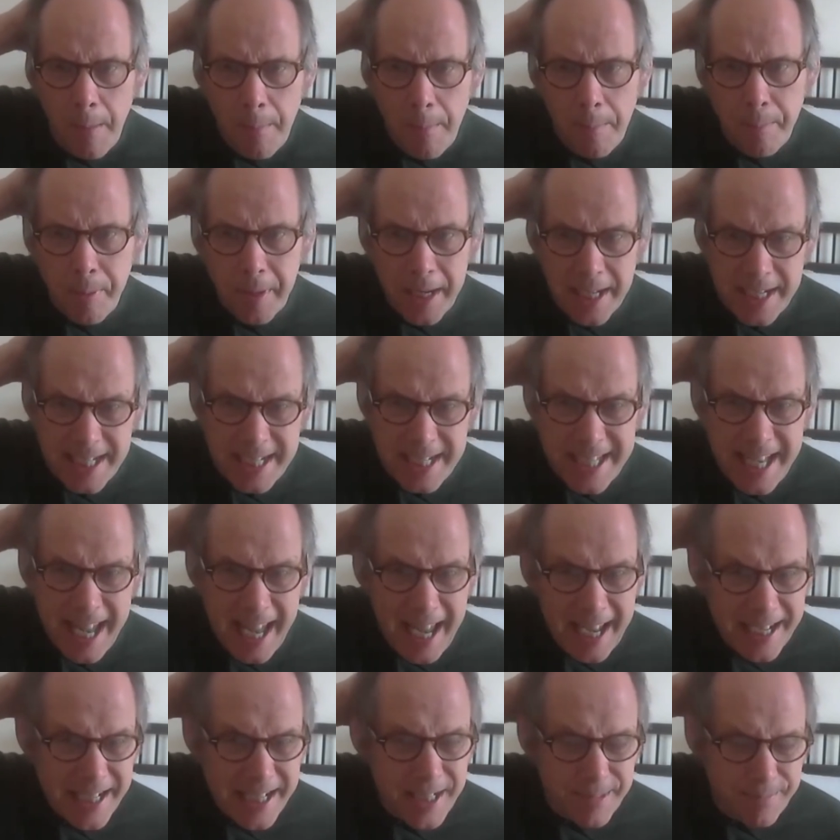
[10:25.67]
But as I
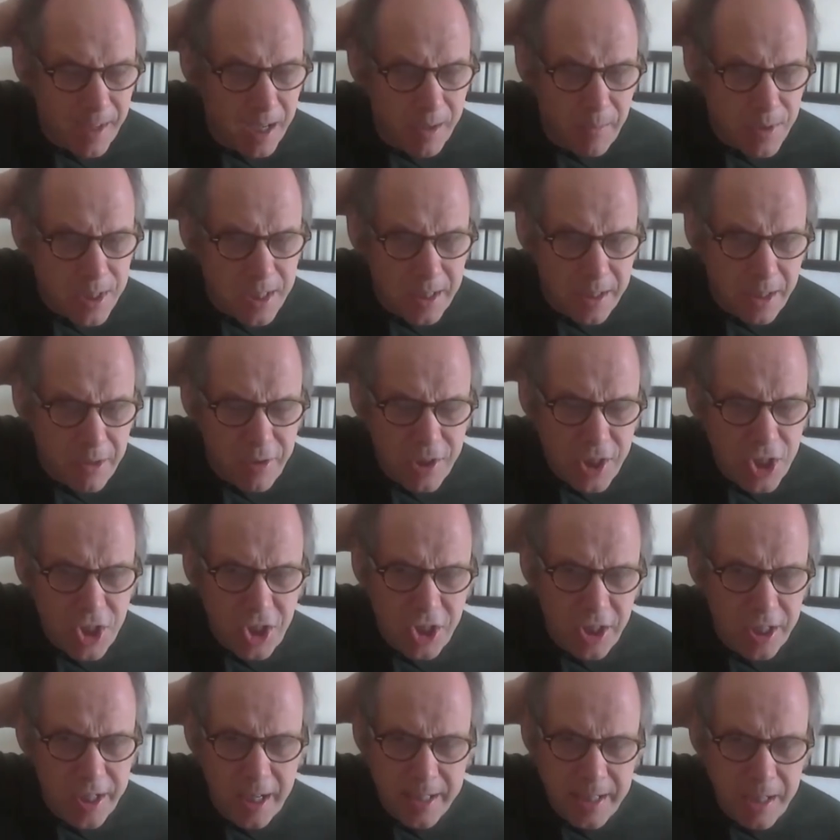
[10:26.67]
said, I wasn't a
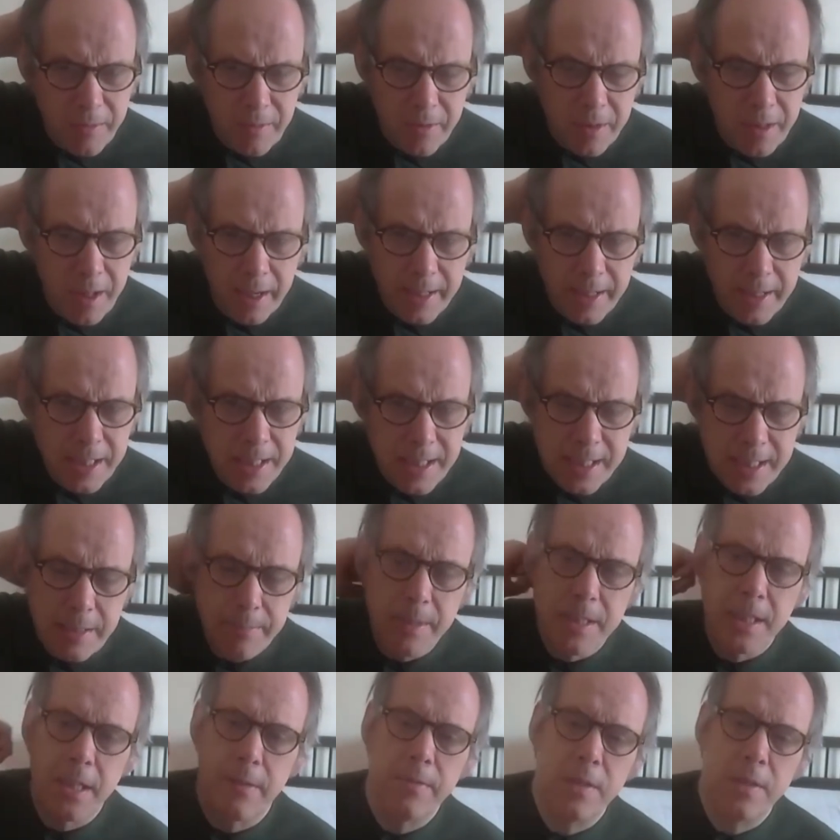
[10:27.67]
Christian. I didn't see
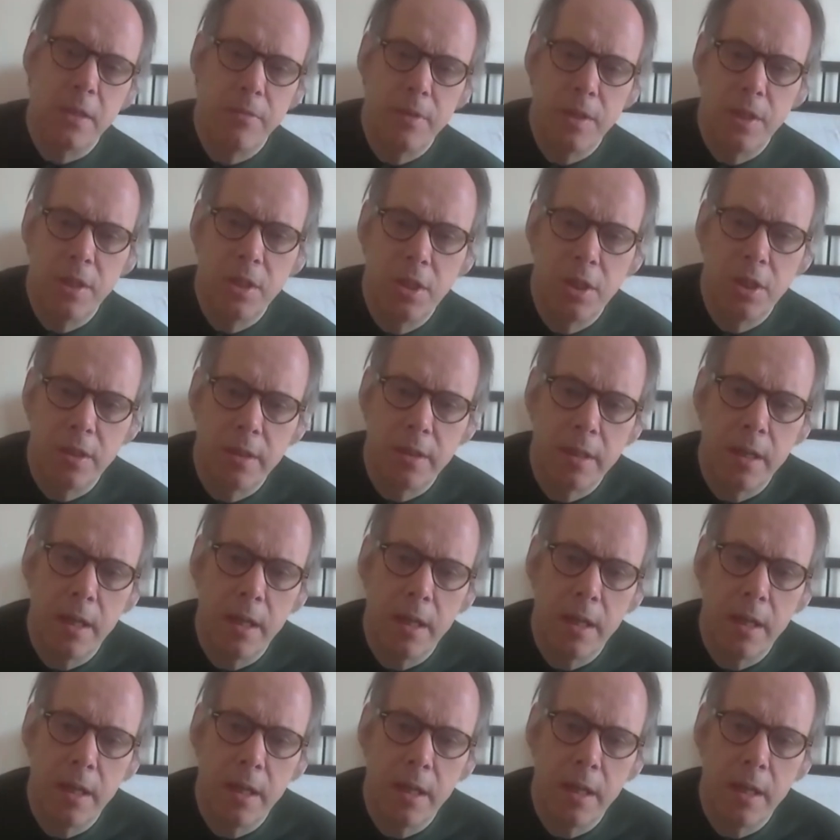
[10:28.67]
myself as a Christian.